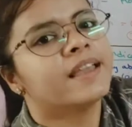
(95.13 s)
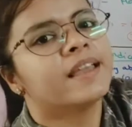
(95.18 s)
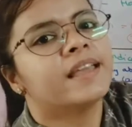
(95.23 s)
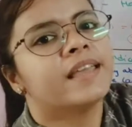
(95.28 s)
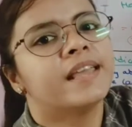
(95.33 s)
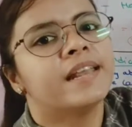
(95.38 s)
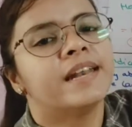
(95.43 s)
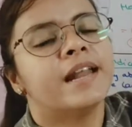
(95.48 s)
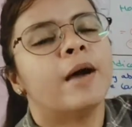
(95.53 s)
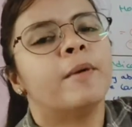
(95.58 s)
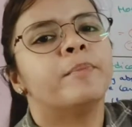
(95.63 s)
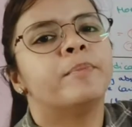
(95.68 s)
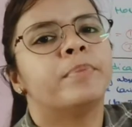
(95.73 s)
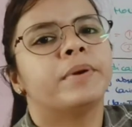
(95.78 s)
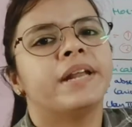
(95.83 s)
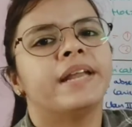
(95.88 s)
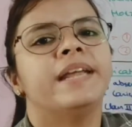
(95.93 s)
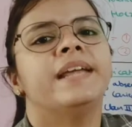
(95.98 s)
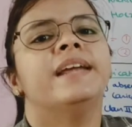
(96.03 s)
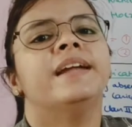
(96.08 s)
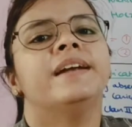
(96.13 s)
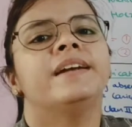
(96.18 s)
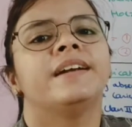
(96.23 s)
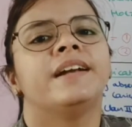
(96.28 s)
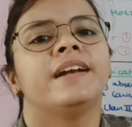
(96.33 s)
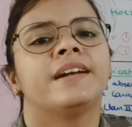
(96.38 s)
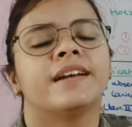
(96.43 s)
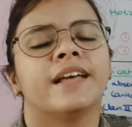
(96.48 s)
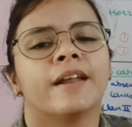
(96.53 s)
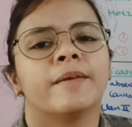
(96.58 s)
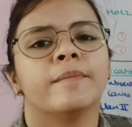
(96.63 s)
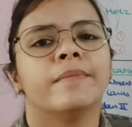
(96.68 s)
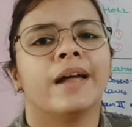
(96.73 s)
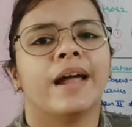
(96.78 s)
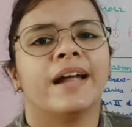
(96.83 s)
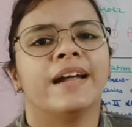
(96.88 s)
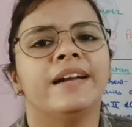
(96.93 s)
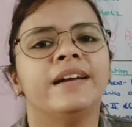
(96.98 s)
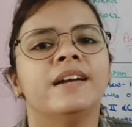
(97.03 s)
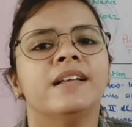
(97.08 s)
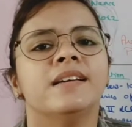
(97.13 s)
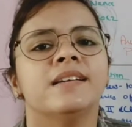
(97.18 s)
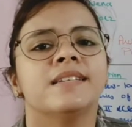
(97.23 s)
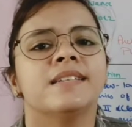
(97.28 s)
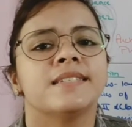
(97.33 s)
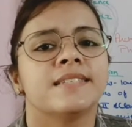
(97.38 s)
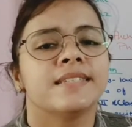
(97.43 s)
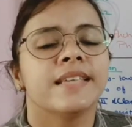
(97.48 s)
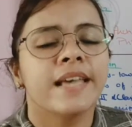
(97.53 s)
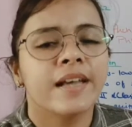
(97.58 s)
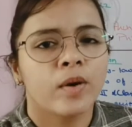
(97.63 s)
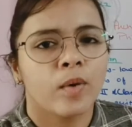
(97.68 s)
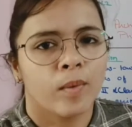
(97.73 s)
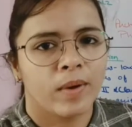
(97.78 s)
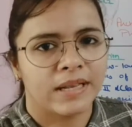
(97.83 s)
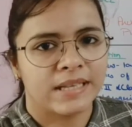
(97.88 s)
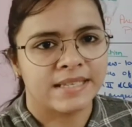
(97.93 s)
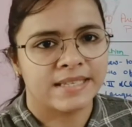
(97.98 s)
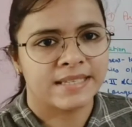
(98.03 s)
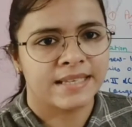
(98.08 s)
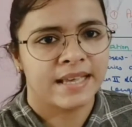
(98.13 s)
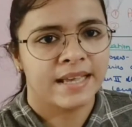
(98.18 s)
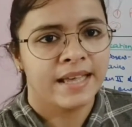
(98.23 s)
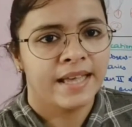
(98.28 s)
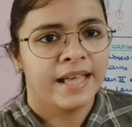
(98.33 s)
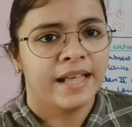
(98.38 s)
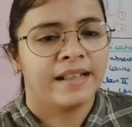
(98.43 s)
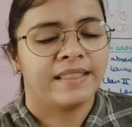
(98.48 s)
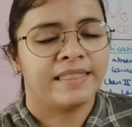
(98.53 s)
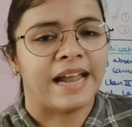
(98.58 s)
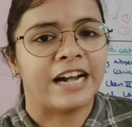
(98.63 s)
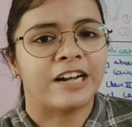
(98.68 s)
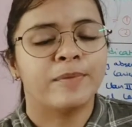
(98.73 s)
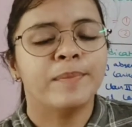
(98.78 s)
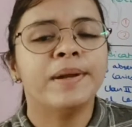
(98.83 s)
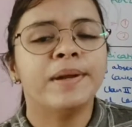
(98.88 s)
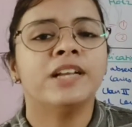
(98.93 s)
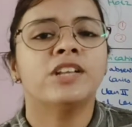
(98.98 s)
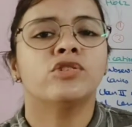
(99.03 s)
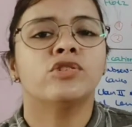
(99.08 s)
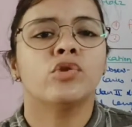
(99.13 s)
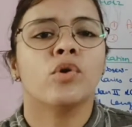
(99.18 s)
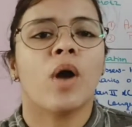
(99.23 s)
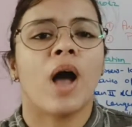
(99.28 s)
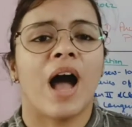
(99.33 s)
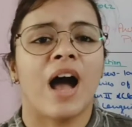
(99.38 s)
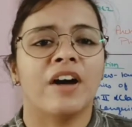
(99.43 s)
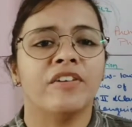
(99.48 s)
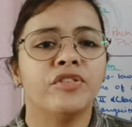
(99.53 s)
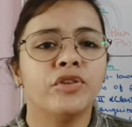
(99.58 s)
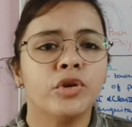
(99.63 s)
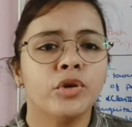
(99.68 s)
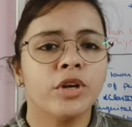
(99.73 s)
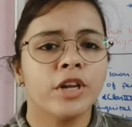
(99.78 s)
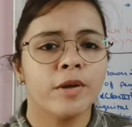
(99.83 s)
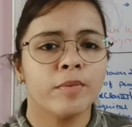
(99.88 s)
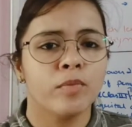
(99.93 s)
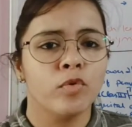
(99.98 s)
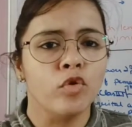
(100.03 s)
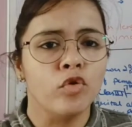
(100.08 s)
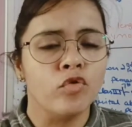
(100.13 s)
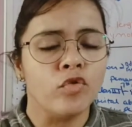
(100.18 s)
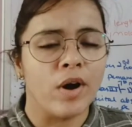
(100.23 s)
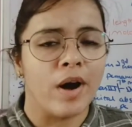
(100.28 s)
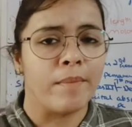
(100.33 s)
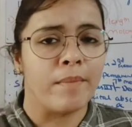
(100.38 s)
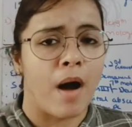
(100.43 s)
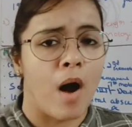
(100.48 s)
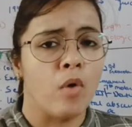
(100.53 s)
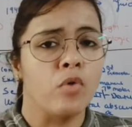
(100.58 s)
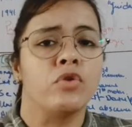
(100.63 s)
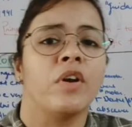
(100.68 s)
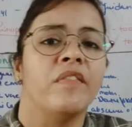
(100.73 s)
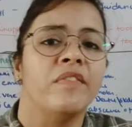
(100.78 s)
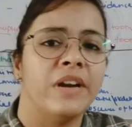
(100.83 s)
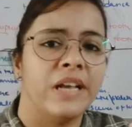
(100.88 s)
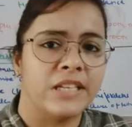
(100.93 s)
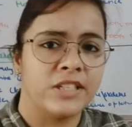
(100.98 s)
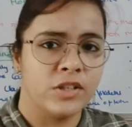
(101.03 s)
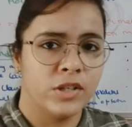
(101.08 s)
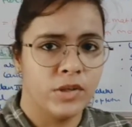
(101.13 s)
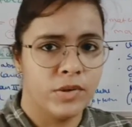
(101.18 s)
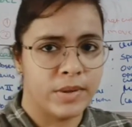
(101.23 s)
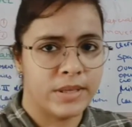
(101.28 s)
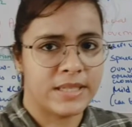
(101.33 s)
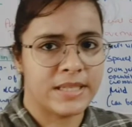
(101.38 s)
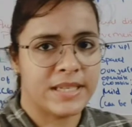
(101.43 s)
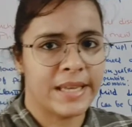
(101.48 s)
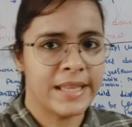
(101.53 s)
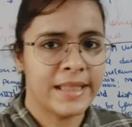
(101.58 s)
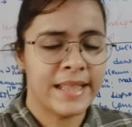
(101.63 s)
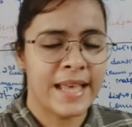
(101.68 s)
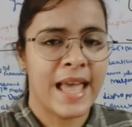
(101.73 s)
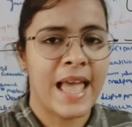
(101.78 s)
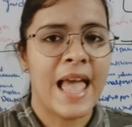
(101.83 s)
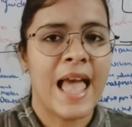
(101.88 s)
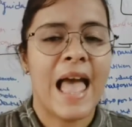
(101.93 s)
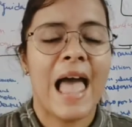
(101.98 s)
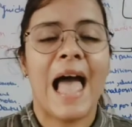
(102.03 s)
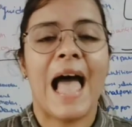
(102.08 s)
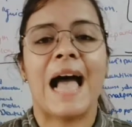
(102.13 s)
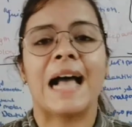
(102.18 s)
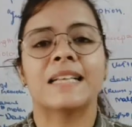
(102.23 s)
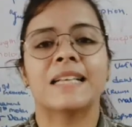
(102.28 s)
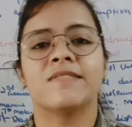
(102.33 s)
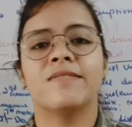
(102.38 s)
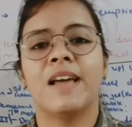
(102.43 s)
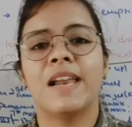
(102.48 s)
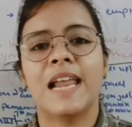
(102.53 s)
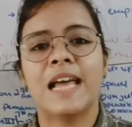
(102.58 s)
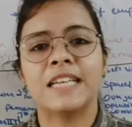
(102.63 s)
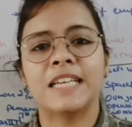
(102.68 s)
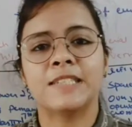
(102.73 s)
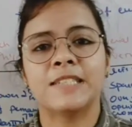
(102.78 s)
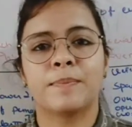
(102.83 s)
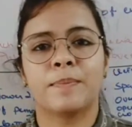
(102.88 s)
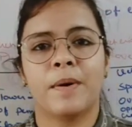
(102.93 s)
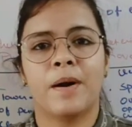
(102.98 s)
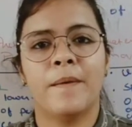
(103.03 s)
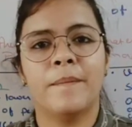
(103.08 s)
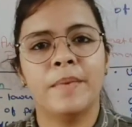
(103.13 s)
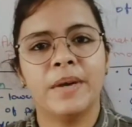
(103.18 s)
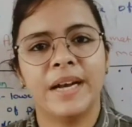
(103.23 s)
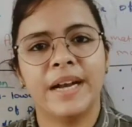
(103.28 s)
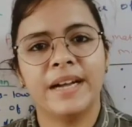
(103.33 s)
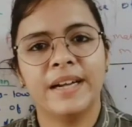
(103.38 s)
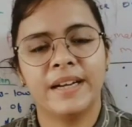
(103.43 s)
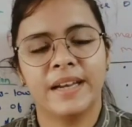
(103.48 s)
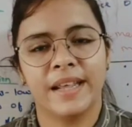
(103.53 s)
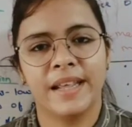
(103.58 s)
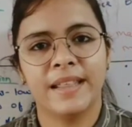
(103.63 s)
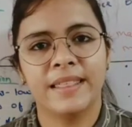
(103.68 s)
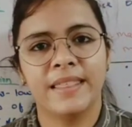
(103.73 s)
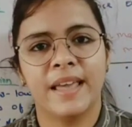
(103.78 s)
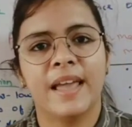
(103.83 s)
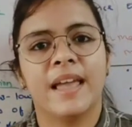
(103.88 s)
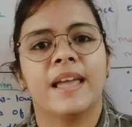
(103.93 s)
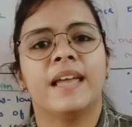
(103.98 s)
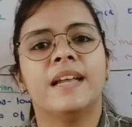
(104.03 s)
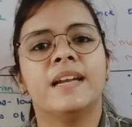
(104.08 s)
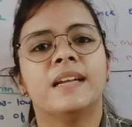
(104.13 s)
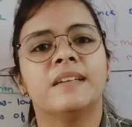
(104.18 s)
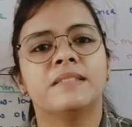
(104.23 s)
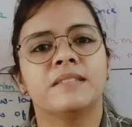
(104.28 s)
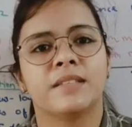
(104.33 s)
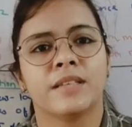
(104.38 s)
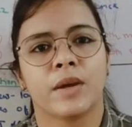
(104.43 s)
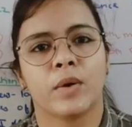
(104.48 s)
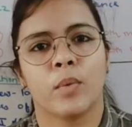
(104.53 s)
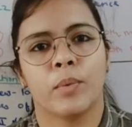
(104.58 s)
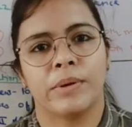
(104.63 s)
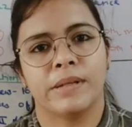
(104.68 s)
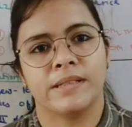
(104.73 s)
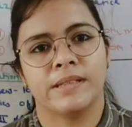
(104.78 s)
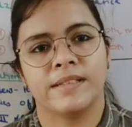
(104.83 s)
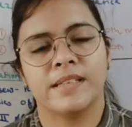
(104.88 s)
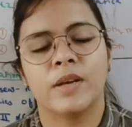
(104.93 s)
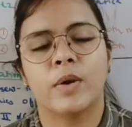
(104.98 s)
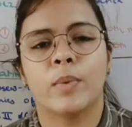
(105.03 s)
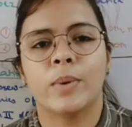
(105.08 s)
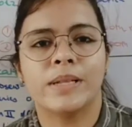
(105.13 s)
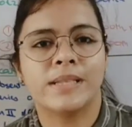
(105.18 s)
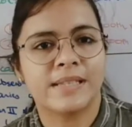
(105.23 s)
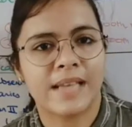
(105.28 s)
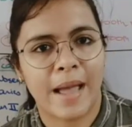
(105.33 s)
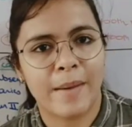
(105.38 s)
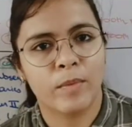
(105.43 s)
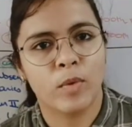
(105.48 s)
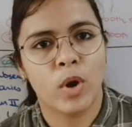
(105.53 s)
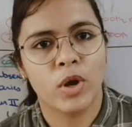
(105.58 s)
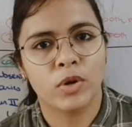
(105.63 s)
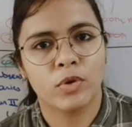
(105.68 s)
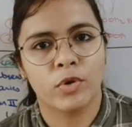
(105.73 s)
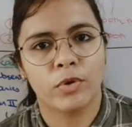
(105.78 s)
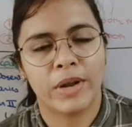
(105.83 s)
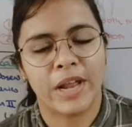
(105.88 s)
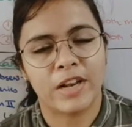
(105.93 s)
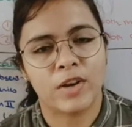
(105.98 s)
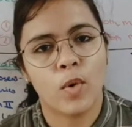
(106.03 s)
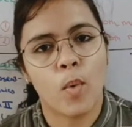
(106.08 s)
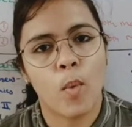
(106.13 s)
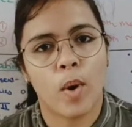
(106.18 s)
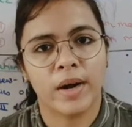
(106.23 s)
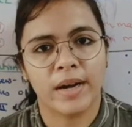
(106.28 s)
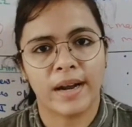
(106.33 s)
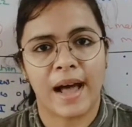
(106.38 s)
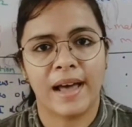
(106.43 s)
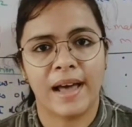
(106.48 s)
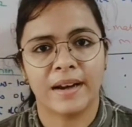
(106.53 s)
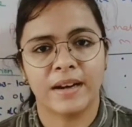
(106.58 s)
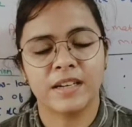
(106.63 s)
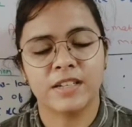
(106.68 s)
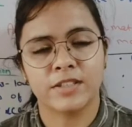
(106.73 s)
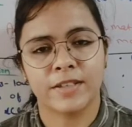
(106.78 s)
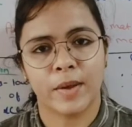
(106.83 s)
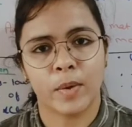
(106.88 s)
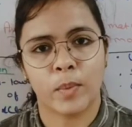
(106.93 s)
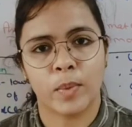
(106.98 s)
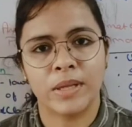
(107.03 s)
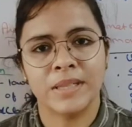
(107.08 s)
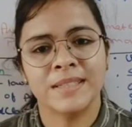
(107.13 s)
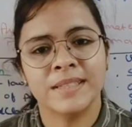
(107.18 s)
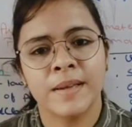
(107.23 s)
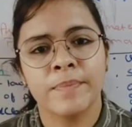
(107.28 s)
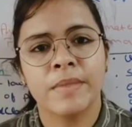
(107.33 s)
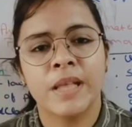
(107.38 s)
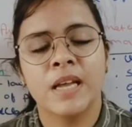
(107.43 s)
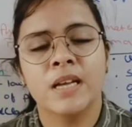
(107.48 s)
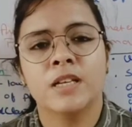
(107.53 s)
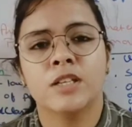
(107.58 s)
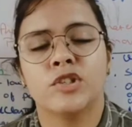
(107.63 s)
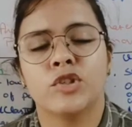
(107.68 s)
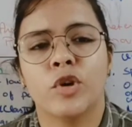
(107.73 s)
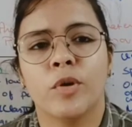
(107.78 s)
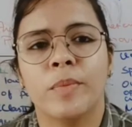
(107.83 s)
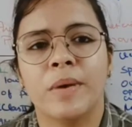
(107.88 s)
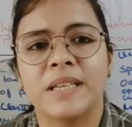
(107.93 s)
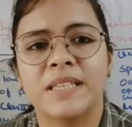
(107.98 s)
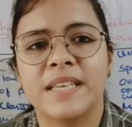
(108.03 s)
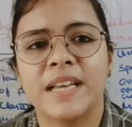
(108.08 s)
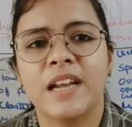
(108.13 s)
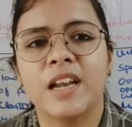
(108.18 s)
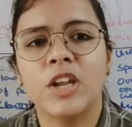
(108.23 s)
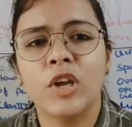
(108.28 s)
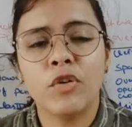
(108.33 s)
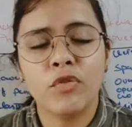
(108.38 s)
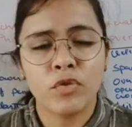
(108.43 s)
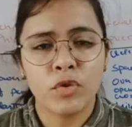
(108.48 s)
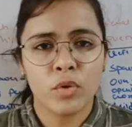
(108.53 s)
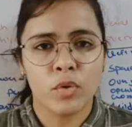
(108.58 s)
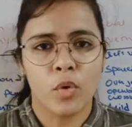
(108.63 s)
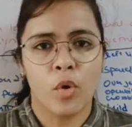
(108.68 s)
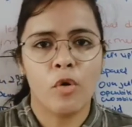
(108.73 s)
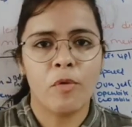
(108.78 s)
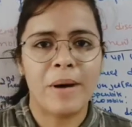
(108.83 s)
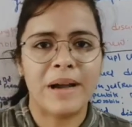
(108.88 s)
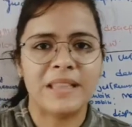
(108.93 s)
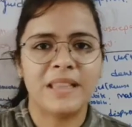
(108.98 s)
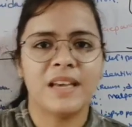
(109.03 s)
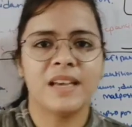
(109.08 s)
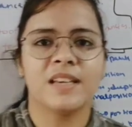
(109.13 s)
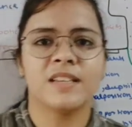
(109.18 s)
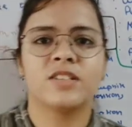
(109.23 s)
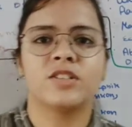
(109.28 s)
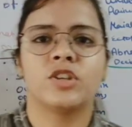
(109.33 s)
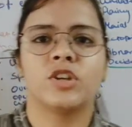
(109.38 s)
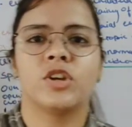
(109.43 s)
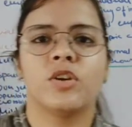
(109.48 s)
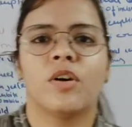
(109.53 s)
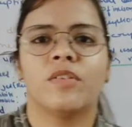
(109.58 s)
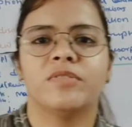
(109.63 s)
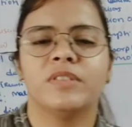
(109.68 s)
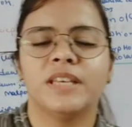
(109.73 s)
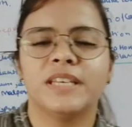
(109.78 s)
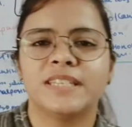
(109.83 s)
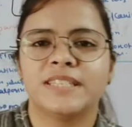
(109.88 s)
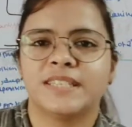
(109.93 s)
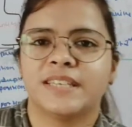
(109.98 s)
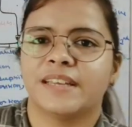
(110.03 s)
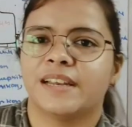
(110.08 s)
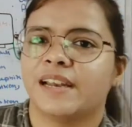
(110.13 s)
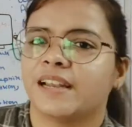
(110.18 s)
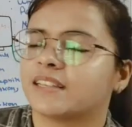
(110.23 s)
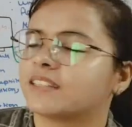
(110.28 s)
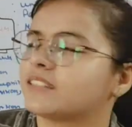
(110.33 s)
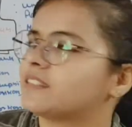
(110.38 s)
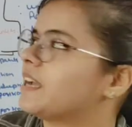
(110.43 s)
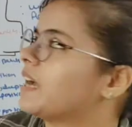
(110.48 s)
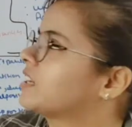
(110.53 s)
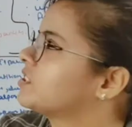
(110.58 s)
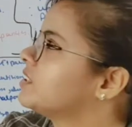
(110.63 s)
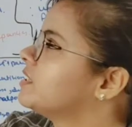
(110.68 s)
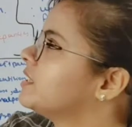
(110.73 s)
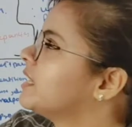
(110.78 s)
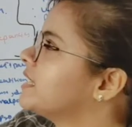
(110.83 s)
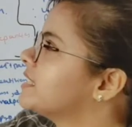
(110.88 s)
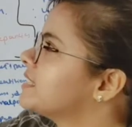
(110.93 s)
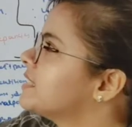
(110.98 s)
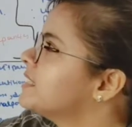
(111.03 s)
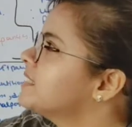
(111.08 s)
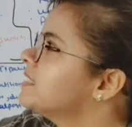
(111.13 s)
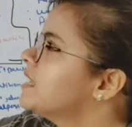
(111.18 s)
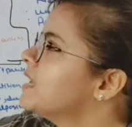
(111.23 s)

in a predetermined sequence. That means you have to remove amount of deciduous teeth as well as permanent teeth in a sequence. Sequence, I am going to tell you what are its sequence. So basically if you go by the history of these serial extraction cases,